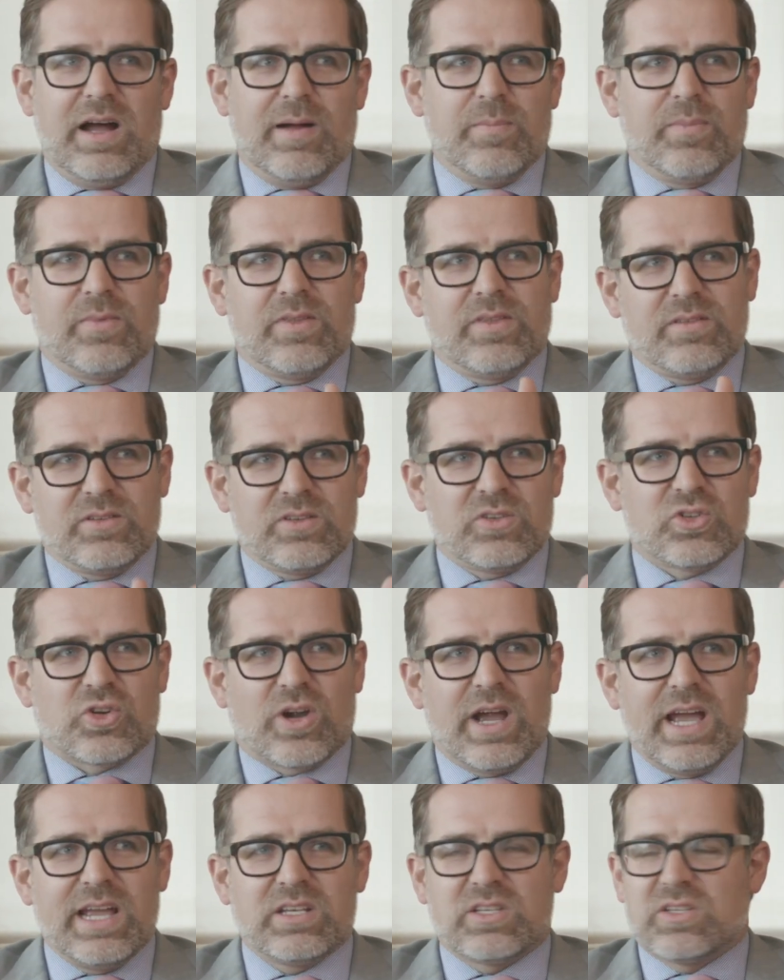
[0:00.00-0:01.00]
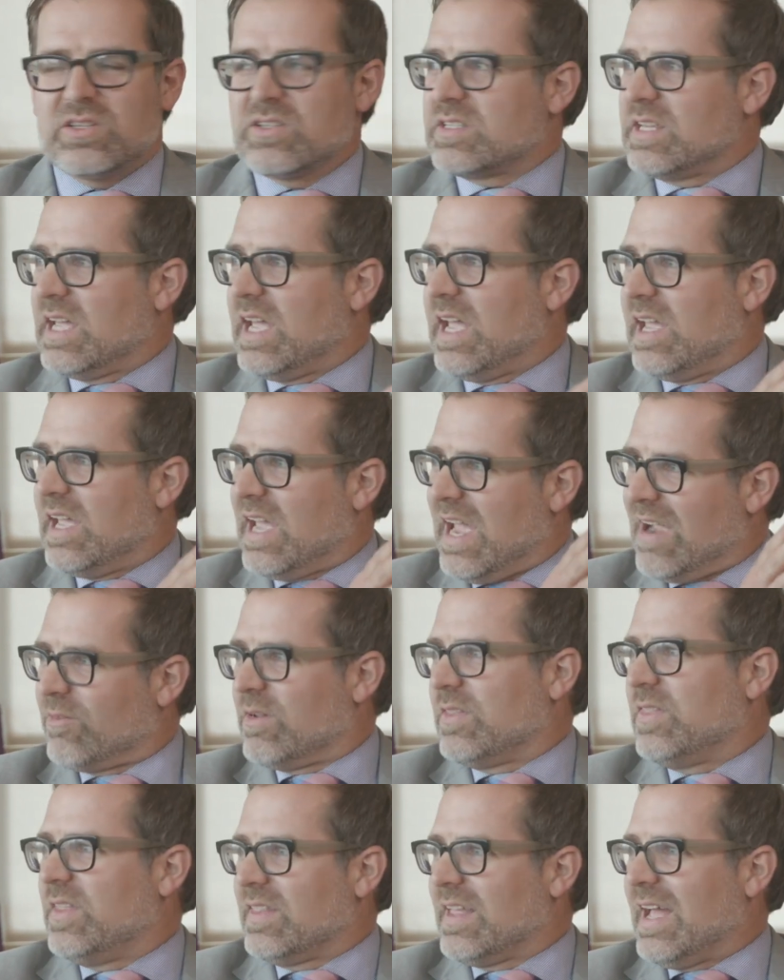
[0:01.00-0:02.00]
um, trying to say
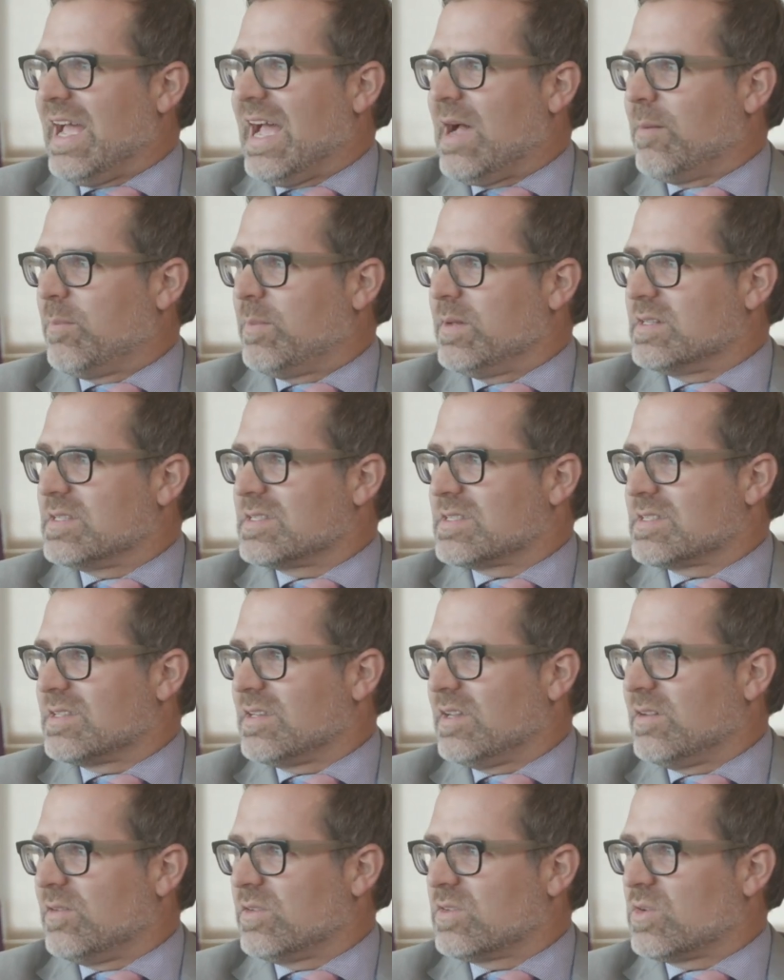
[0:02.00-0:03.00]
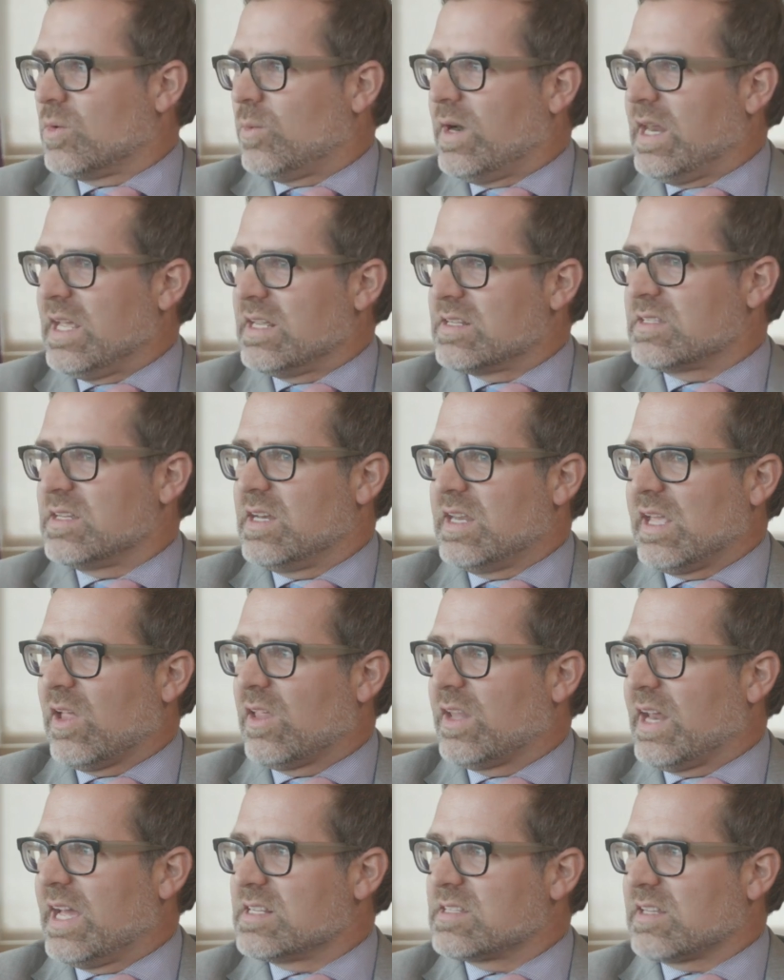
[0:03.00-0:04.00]
everything that happens to 8
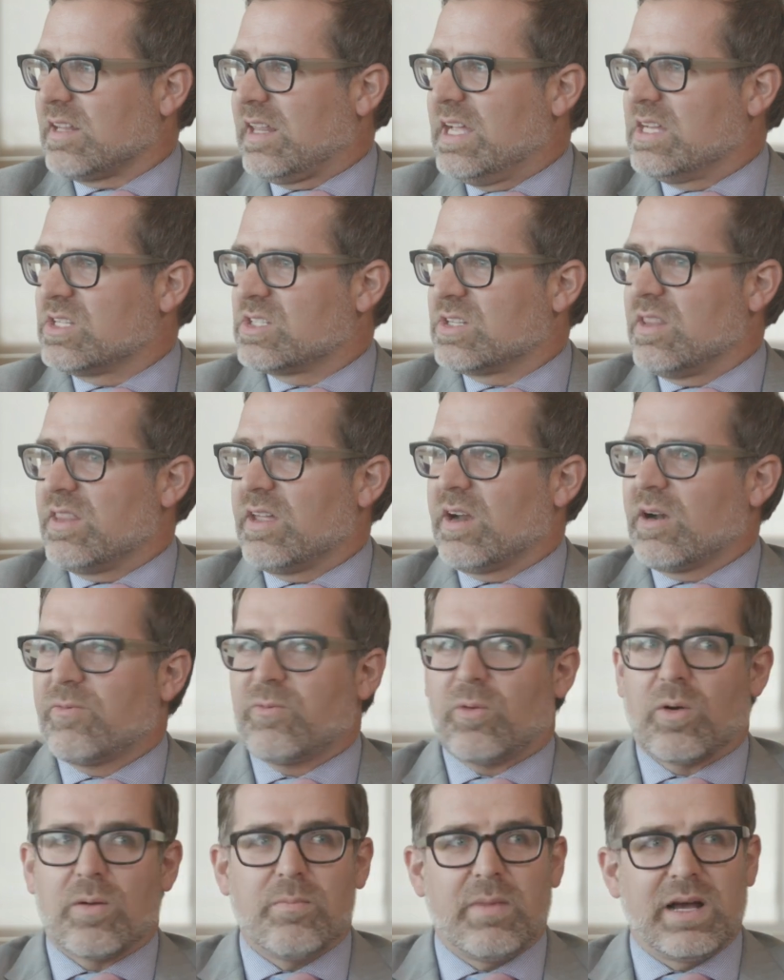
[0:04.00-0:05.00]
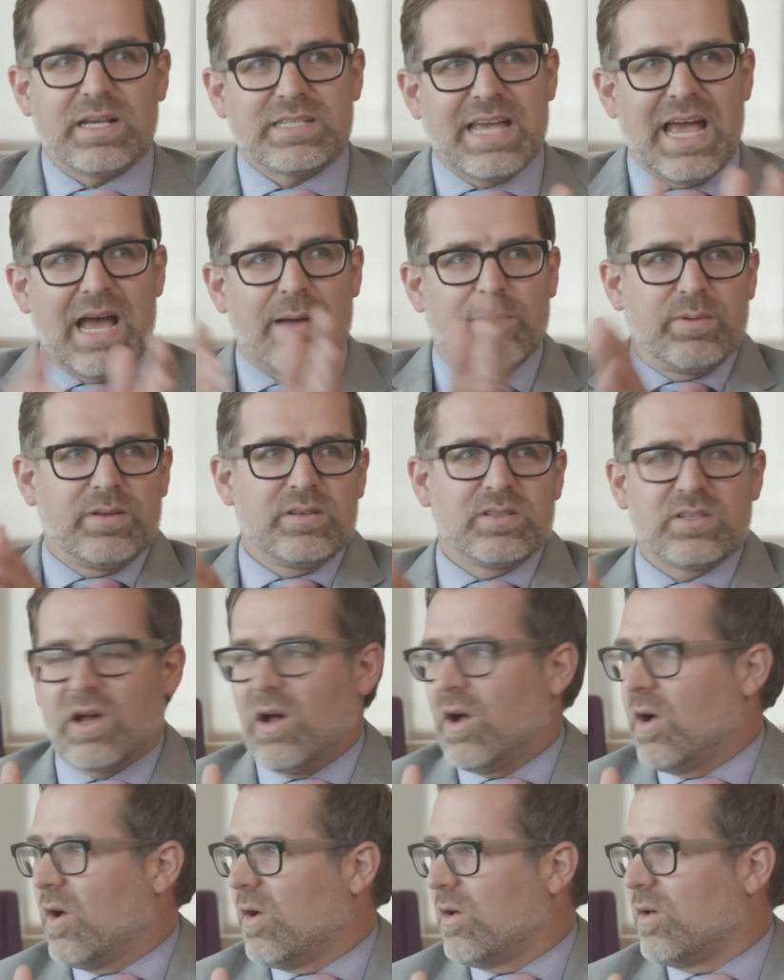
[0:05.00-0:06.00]
cineol in isolation, therefore, must happen
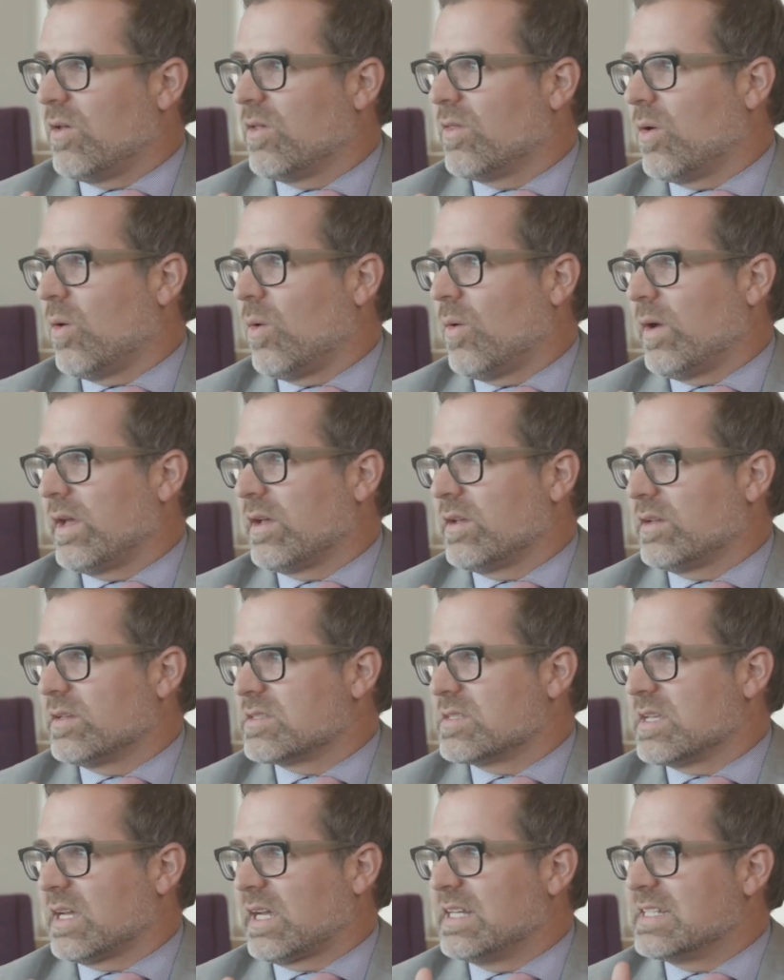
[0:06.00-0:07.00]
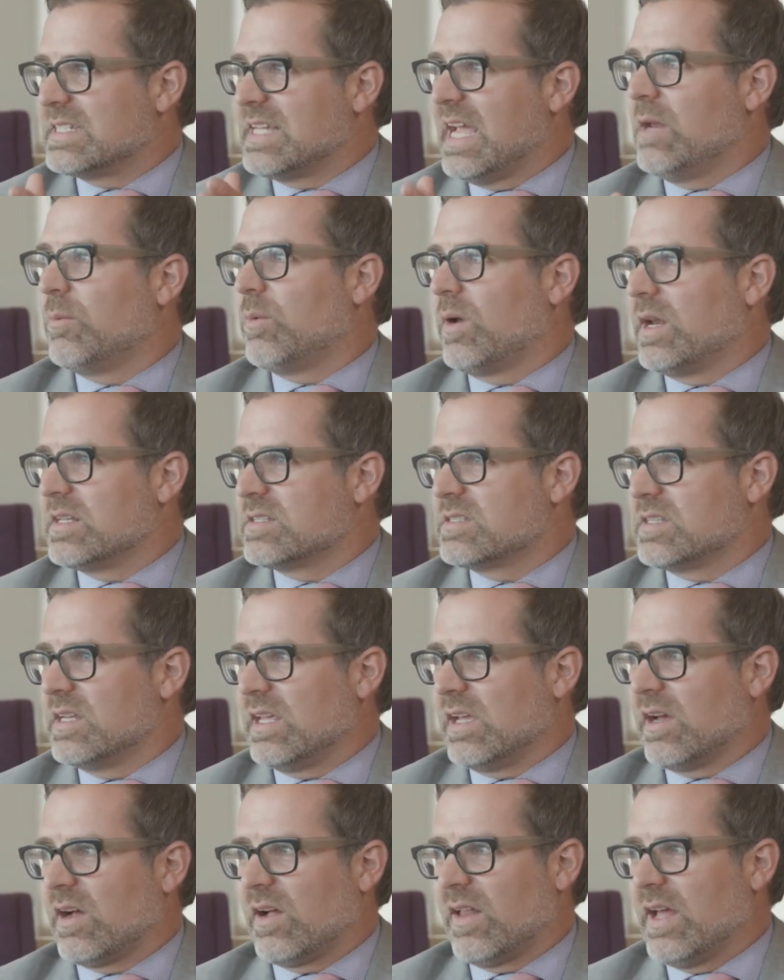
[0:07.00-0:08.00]
to all the oils that contain 8
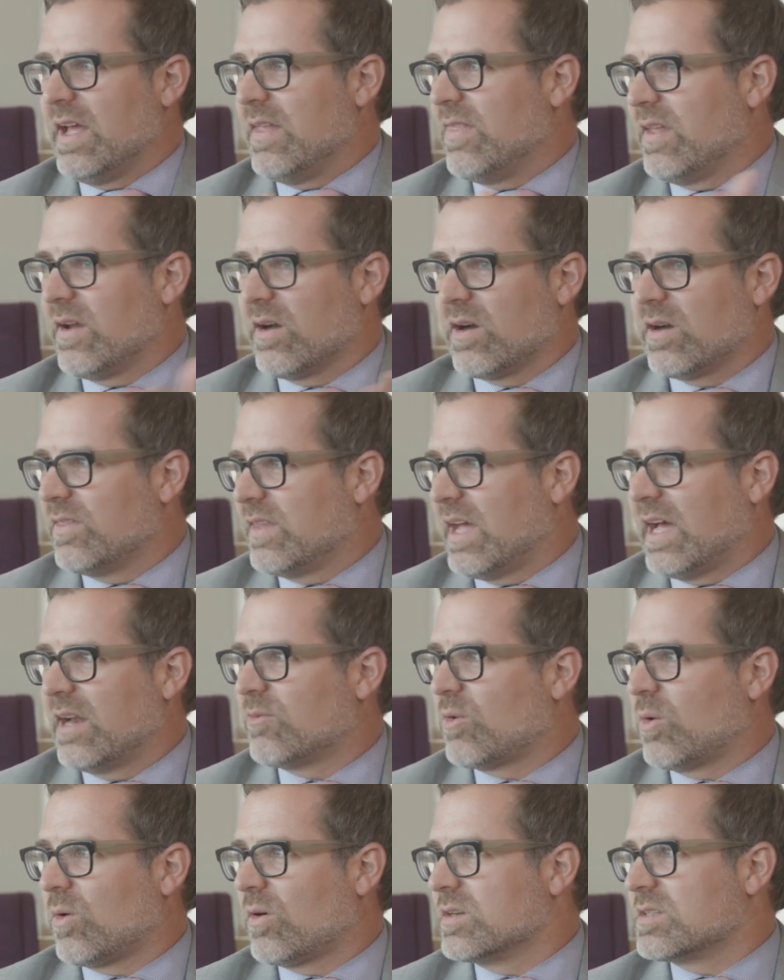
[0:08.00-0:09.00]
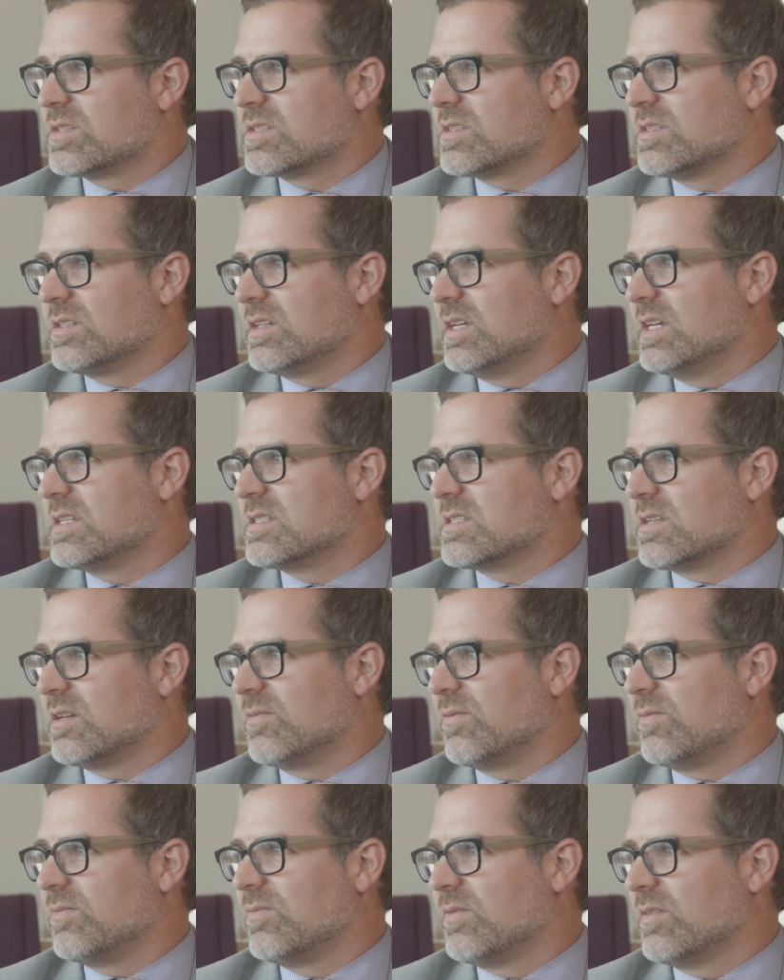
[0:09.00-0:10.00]
cineol and there that of course is
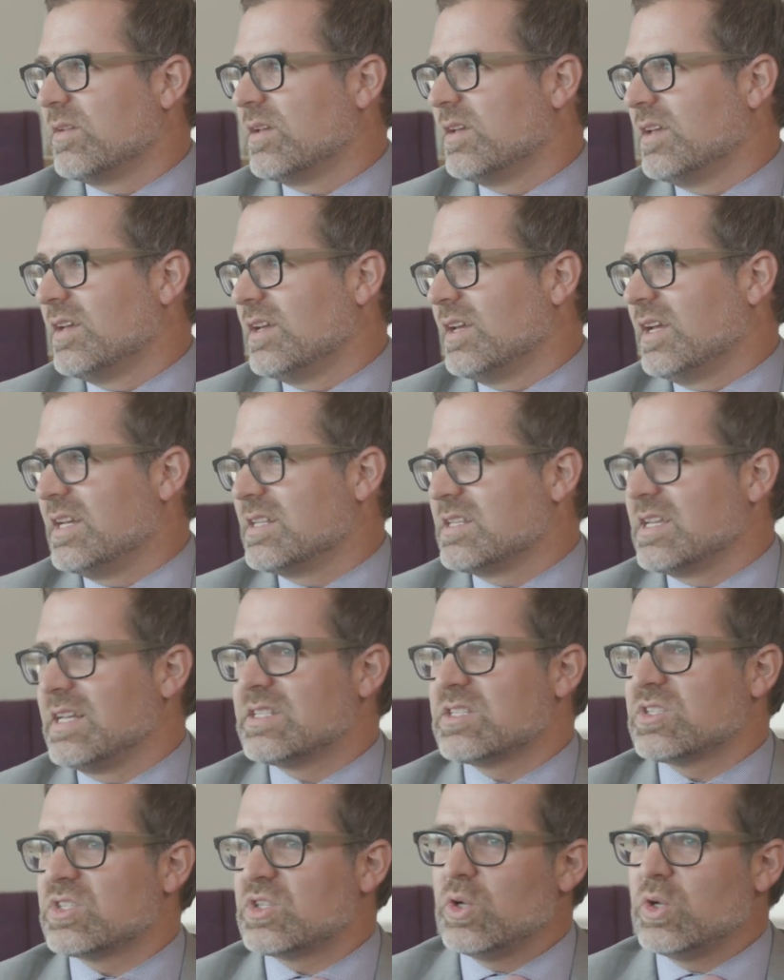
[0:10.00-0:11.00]
a it, it's